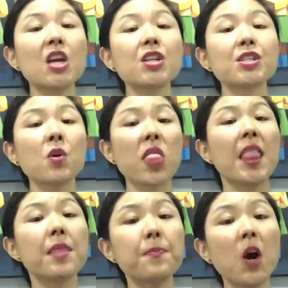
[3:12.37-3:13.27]
So
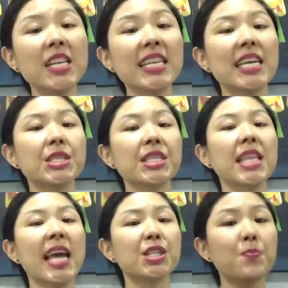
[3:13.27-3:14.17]
that the body gets in
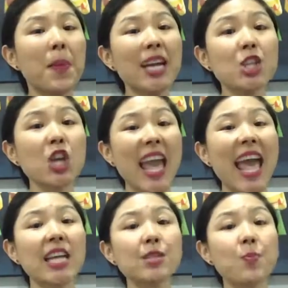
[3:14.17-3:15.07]
as much
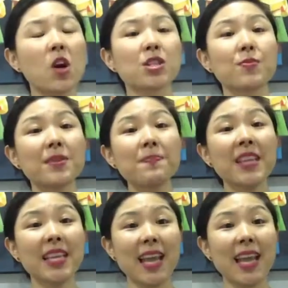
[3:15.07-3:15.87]
air as possible